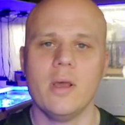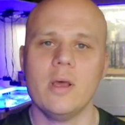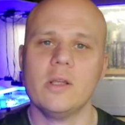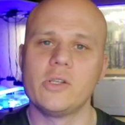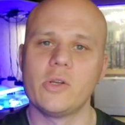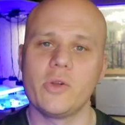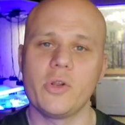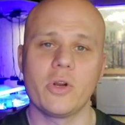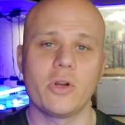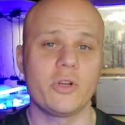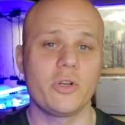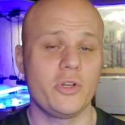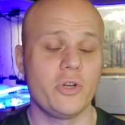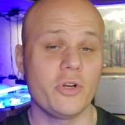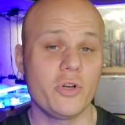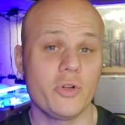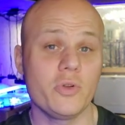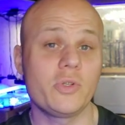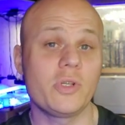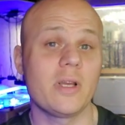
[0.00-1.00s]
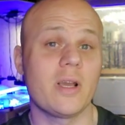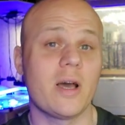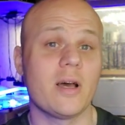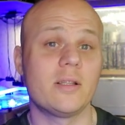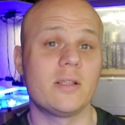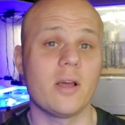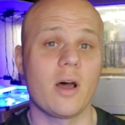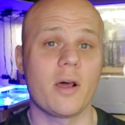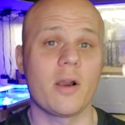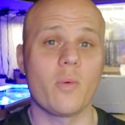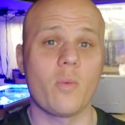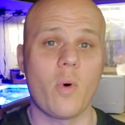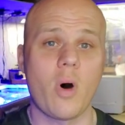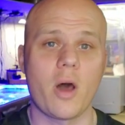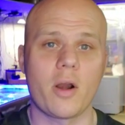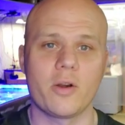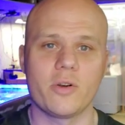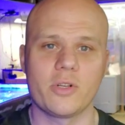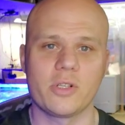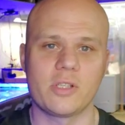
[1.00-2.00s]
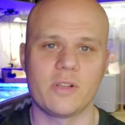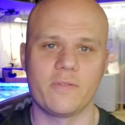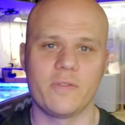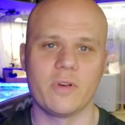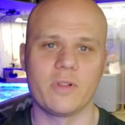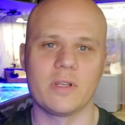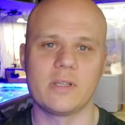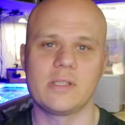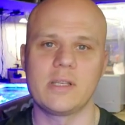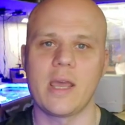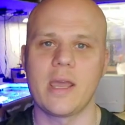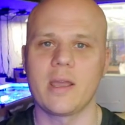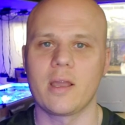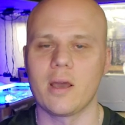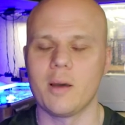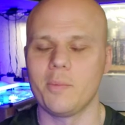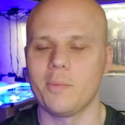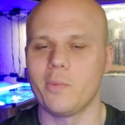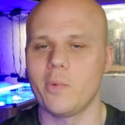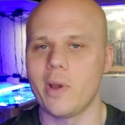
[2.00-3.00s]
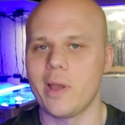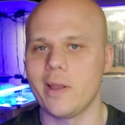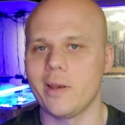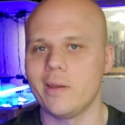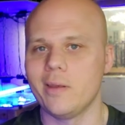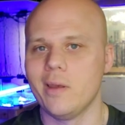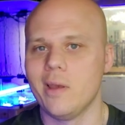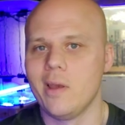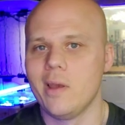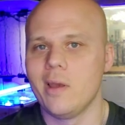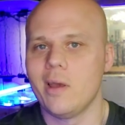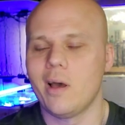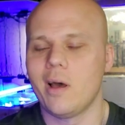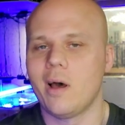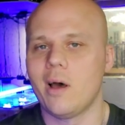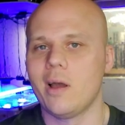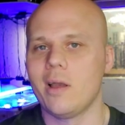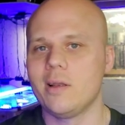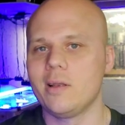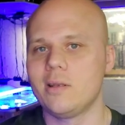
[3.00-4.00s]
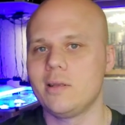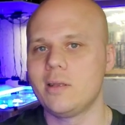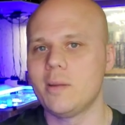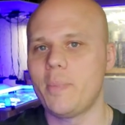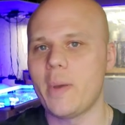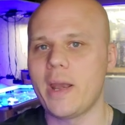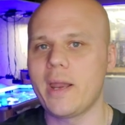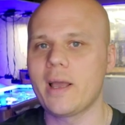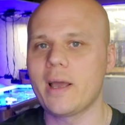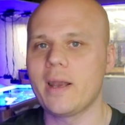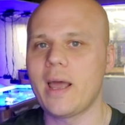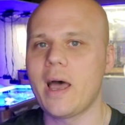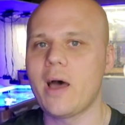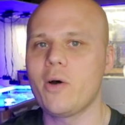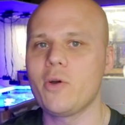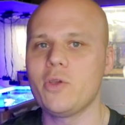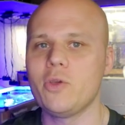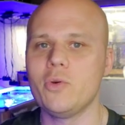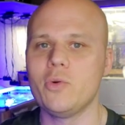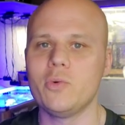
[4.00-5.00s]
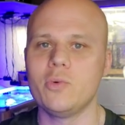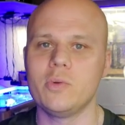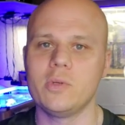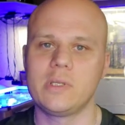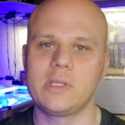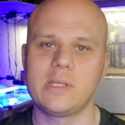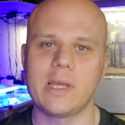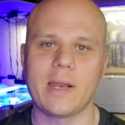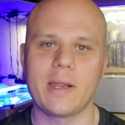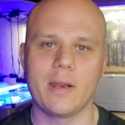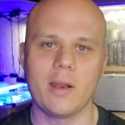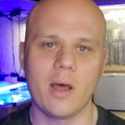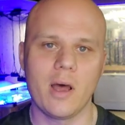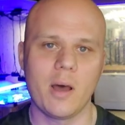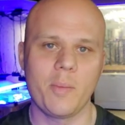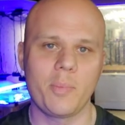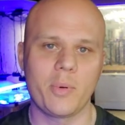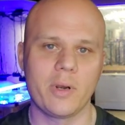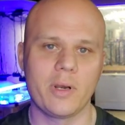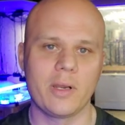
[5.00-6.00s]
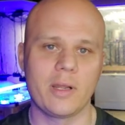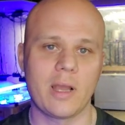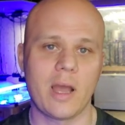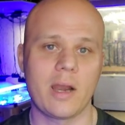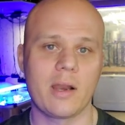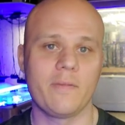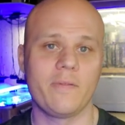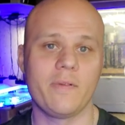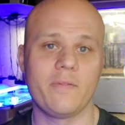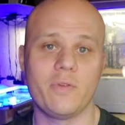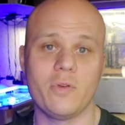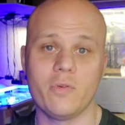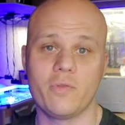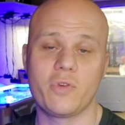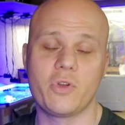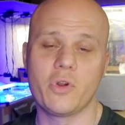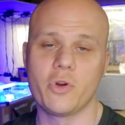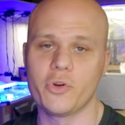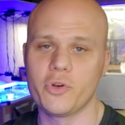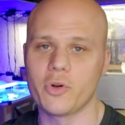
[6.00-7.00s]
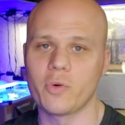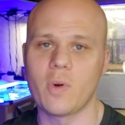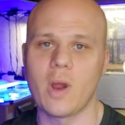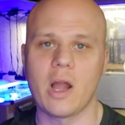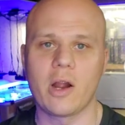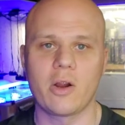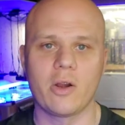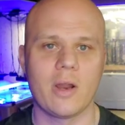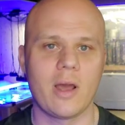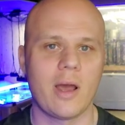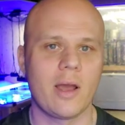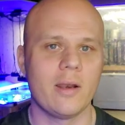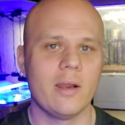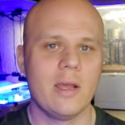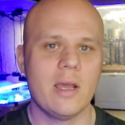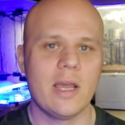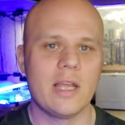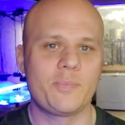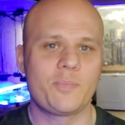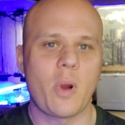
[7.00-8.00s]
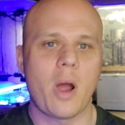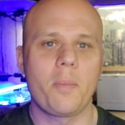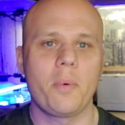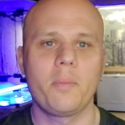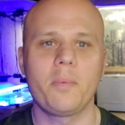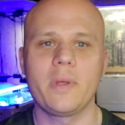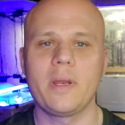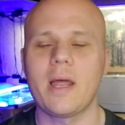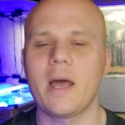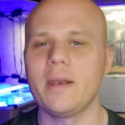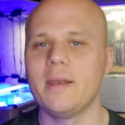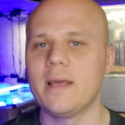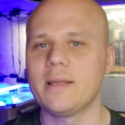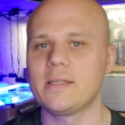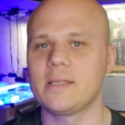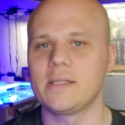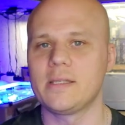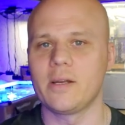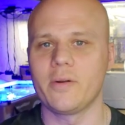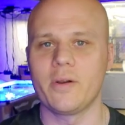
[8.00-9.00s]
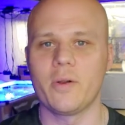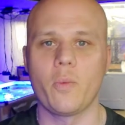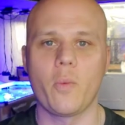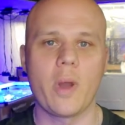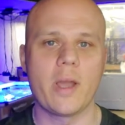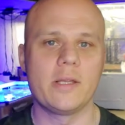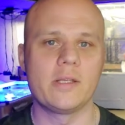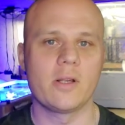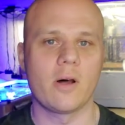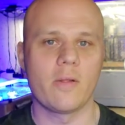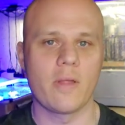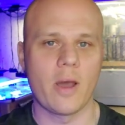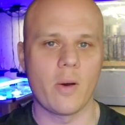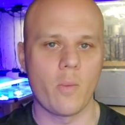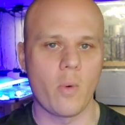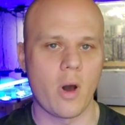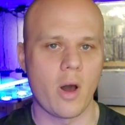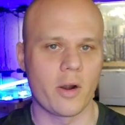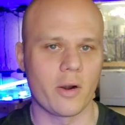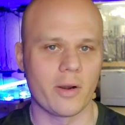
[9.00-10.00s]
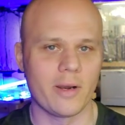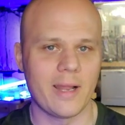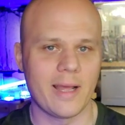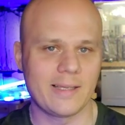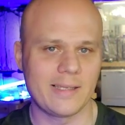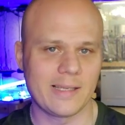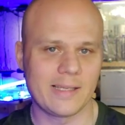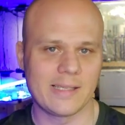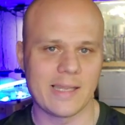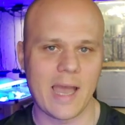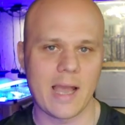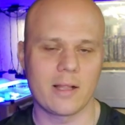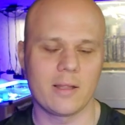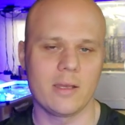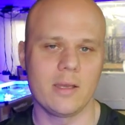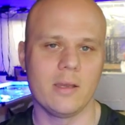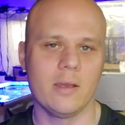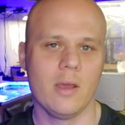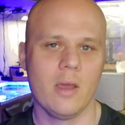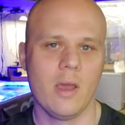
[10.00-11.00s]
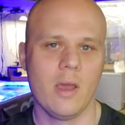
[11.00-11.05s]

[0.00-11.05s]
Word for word: So you're, you're using a ton of water just to fill this tank up when, uh, depending on how you set it up and kind of if you've cured your rock or not, it's probably not necessary to waste all that water. And that's exactly